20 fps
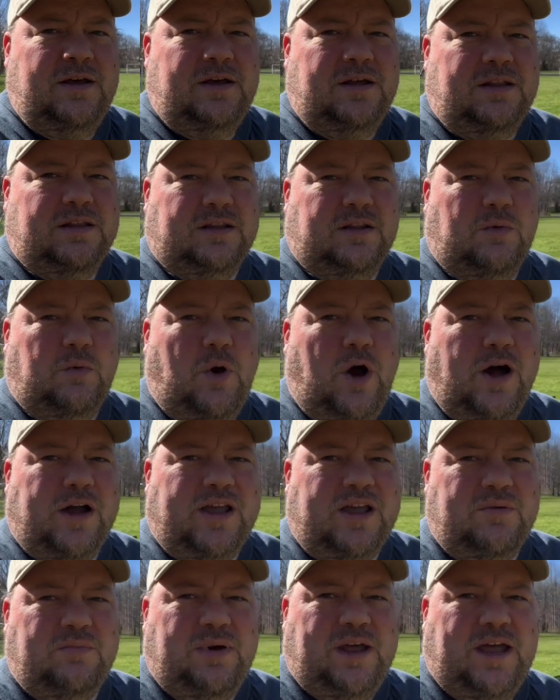little
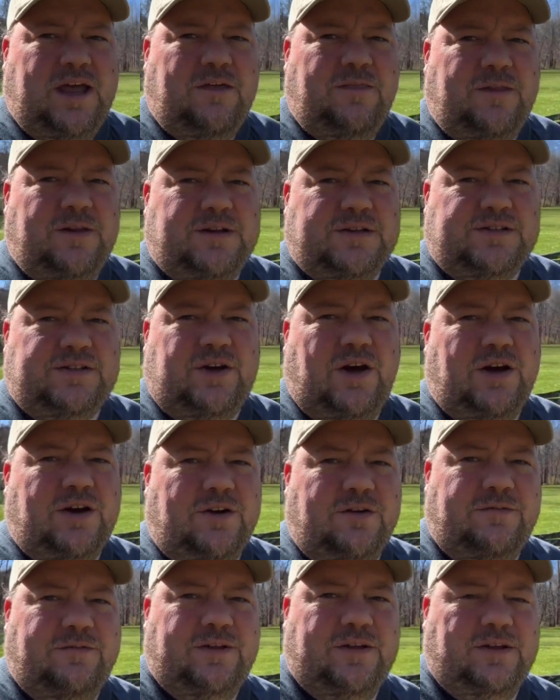walking path, and a
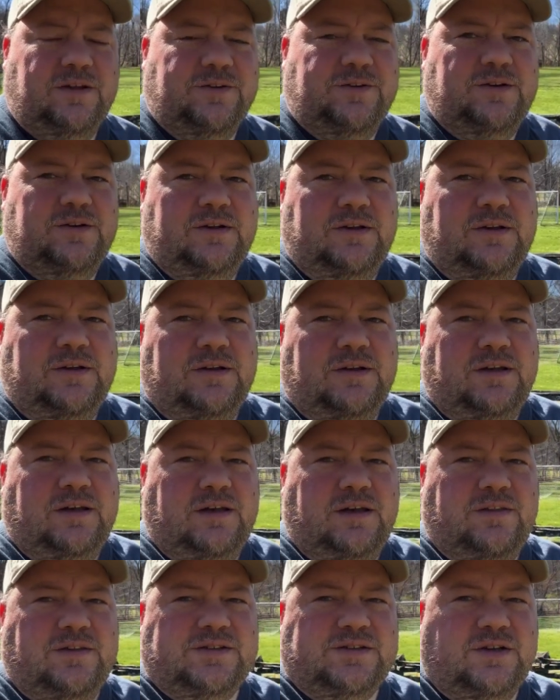soccer field,
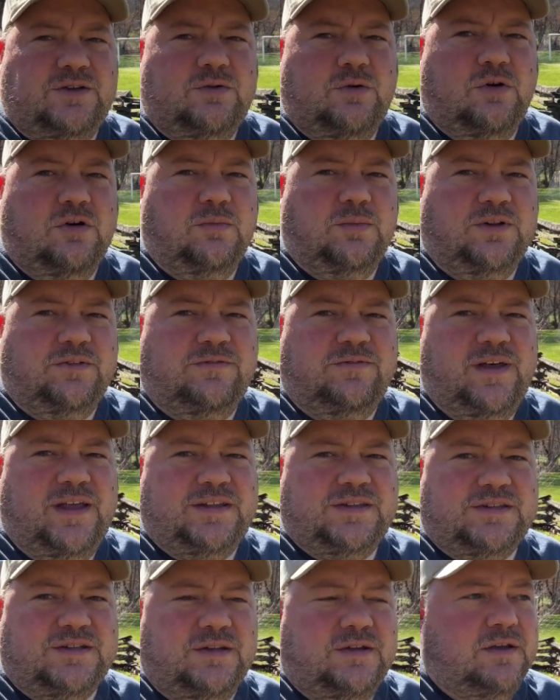and this adorable
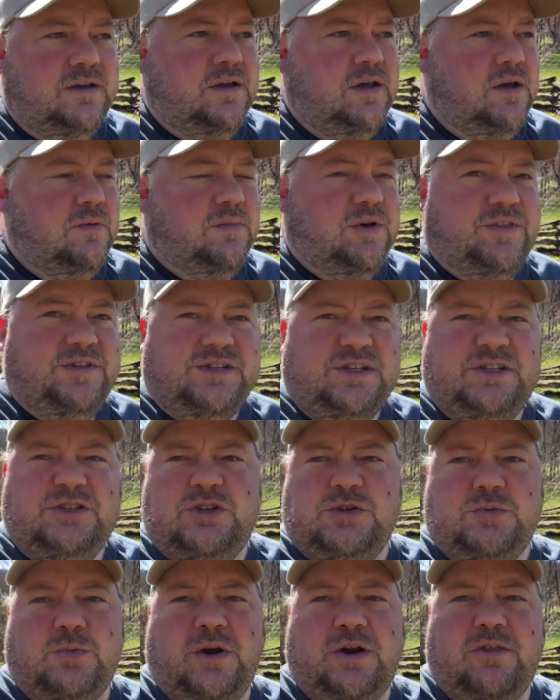fence. But this is
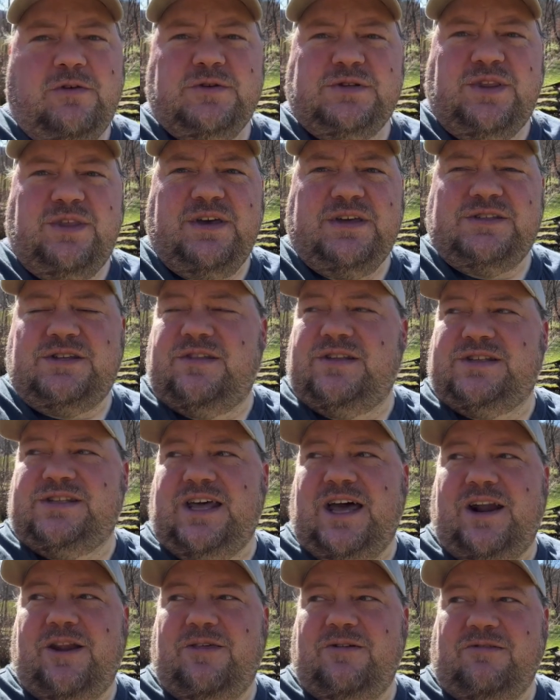just one of those things on the
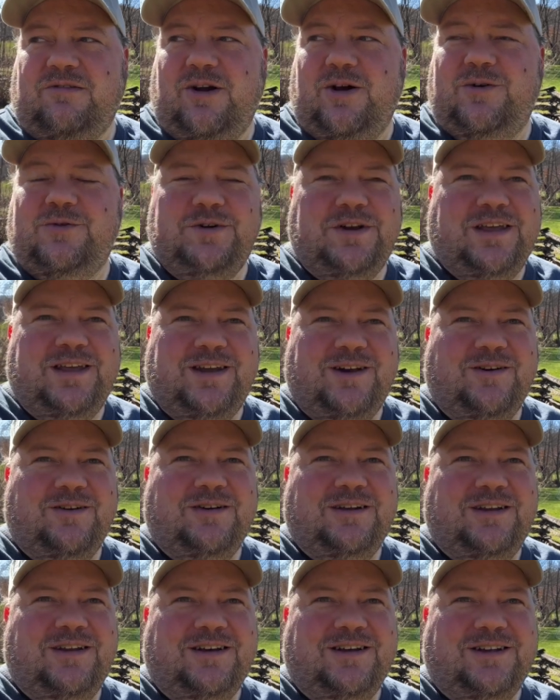side of the road here
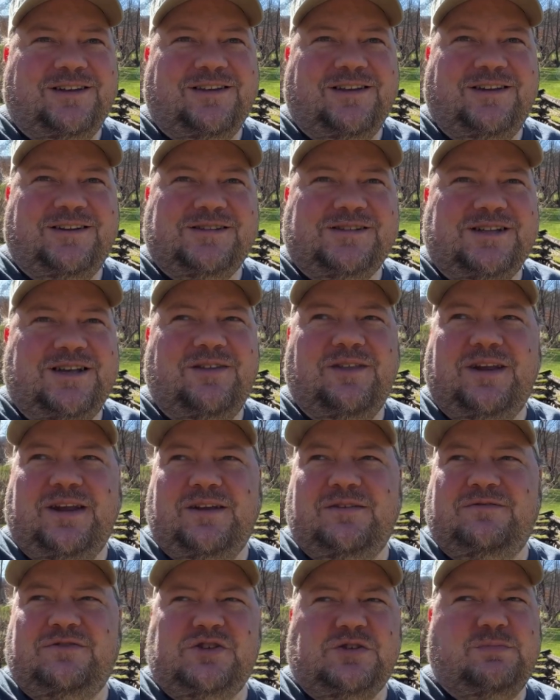in Tennessee that
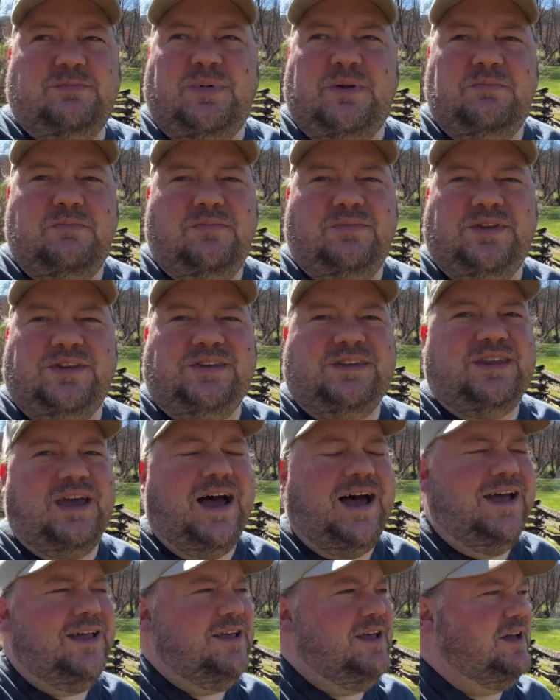I've just been
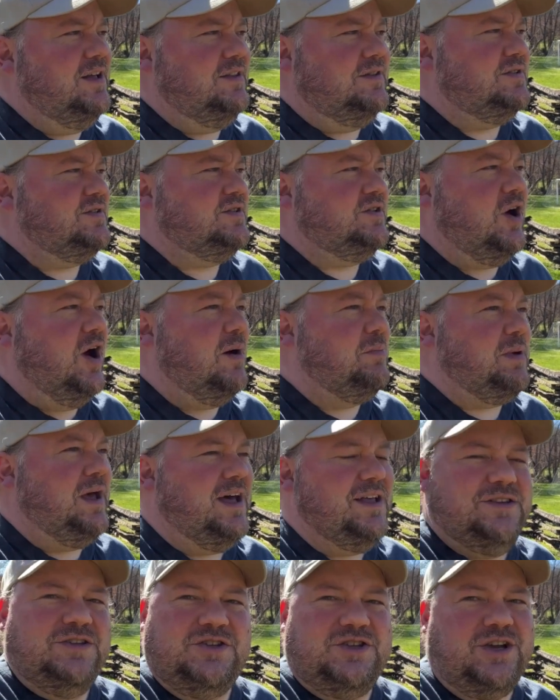dying to stop
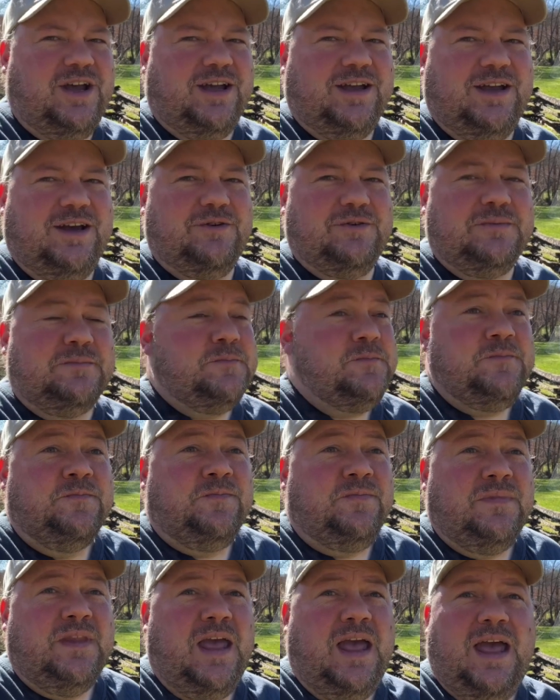at and check out.
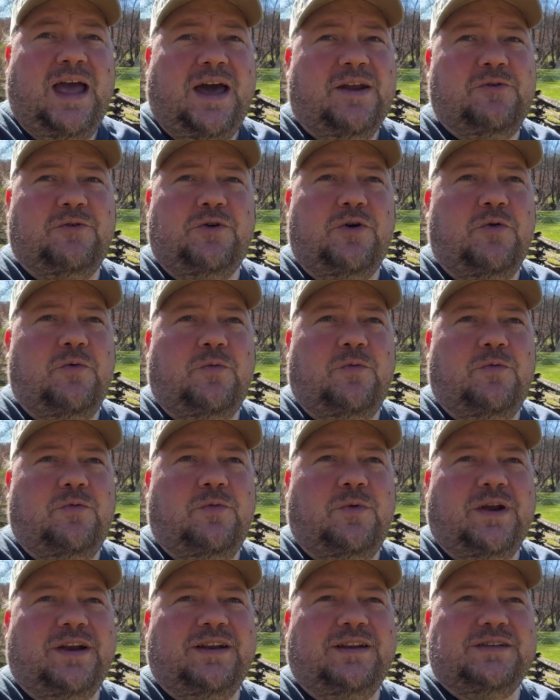I don't know
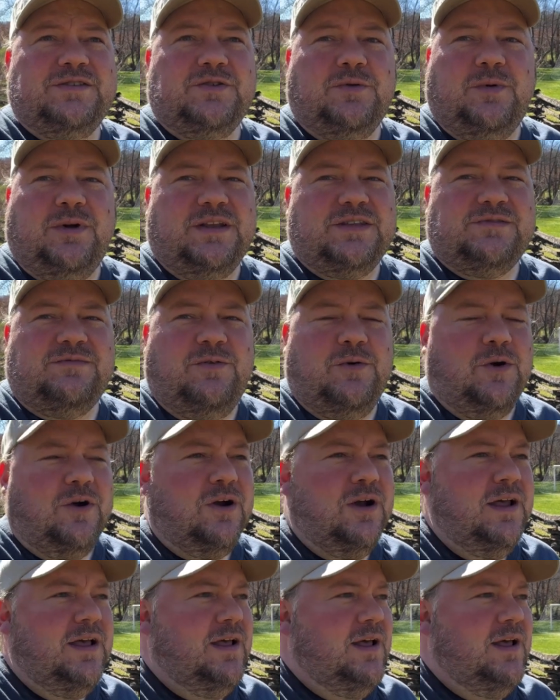what it is or what it's for.